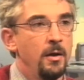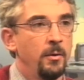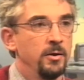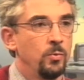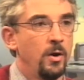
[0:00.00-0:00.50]

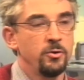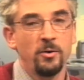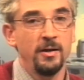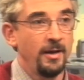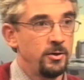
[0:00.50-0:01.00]
because while you're
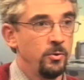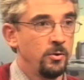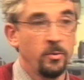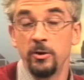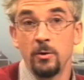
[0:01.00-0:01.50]
trying to get to a
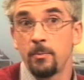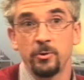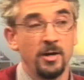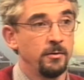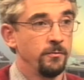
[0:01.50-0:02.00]
doorway, you're not
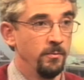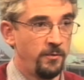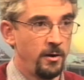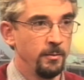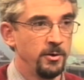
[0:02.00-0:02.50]
protected from
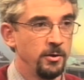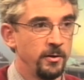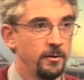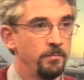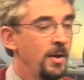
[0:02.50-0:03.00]
falling
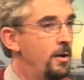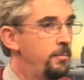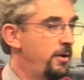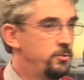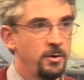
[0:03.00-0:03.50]
material.
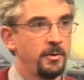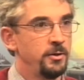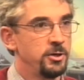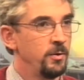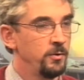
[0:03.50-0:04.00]
Plus, you're typically
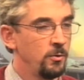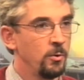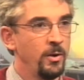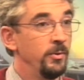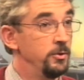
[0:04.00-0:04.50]
sharing the
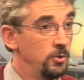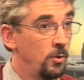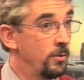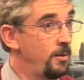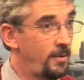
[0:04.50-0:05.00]
doorway with a
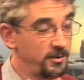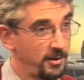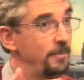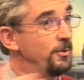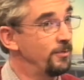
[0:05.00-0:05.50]
door and it might
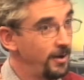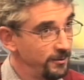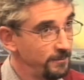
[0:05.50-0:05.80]
slap you around.